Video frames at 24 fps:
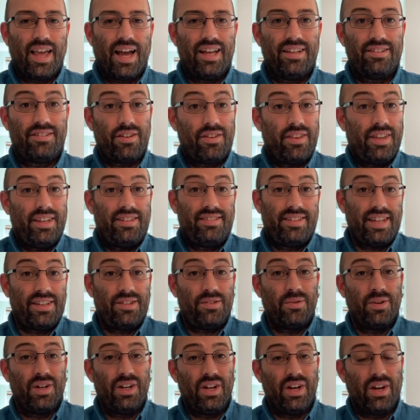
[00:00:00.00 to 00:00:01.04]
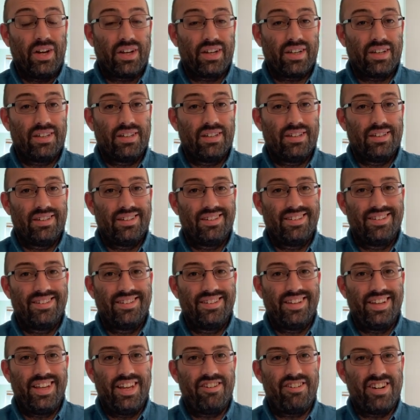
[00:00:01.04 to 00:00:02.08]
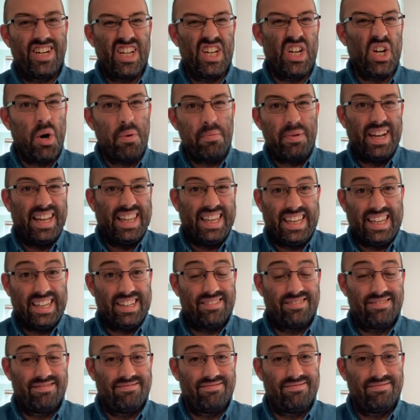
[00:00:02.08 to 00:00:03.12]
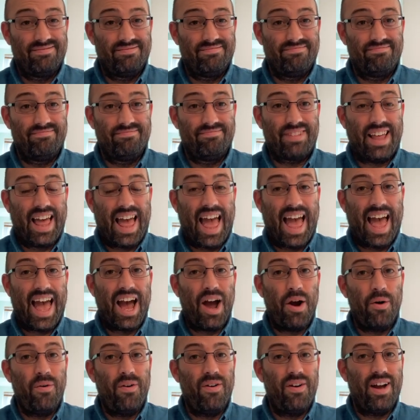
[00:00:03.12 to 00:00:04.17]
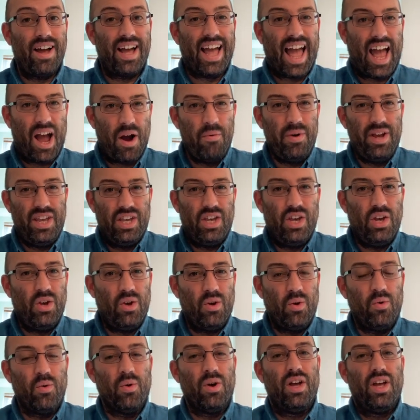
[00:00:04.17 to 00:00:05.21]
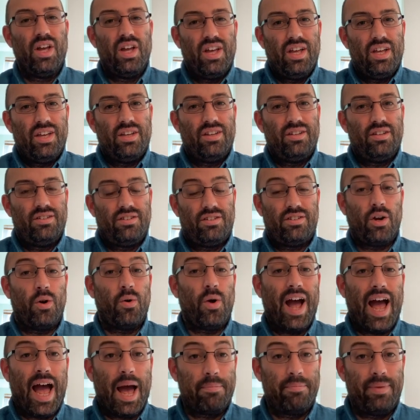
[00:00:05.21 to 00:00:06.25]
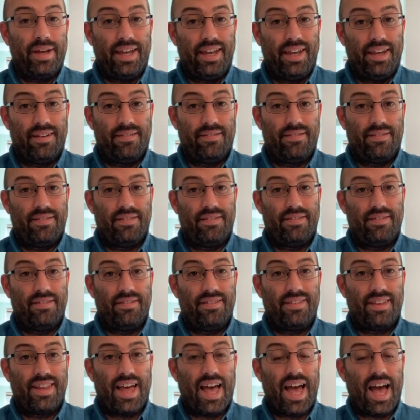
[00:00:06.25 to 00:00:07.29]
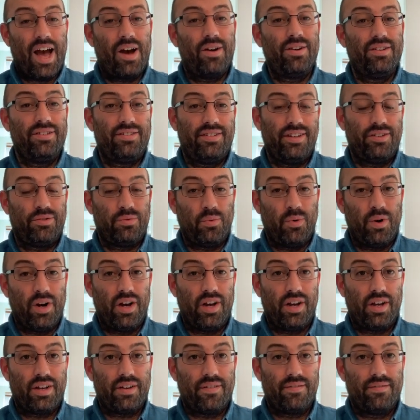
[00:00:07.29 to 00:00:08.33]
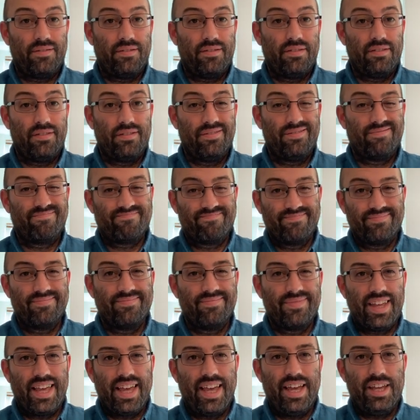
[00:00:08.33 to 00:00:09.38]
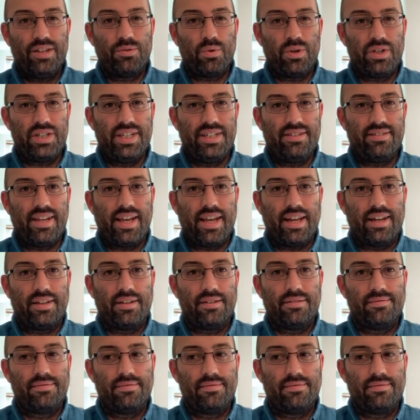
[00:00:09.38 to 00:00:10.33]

And so they said to her, look, you're an anomaly. How are you so happy? How does this work? Here's what she said.